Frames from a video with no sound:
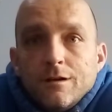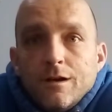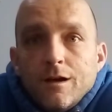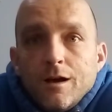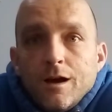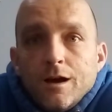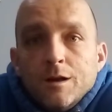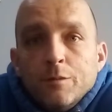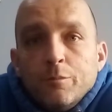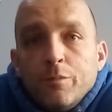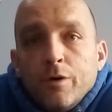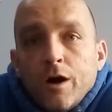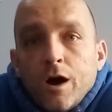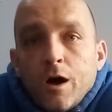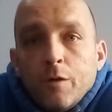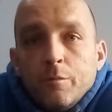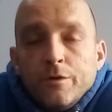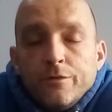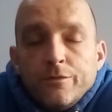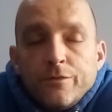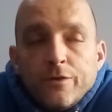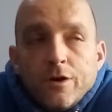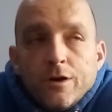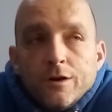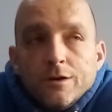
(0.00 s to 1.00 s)
and a part of my
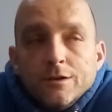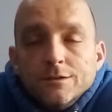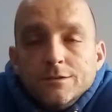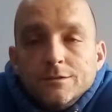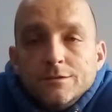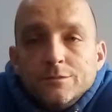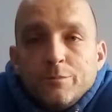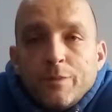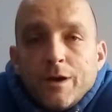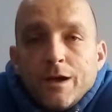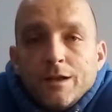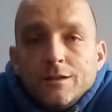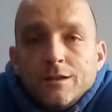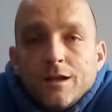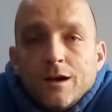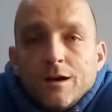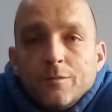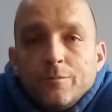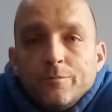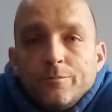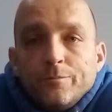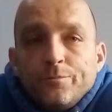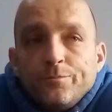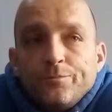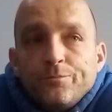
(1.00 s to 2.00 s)
30s banged
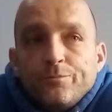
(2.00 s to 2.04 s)
up.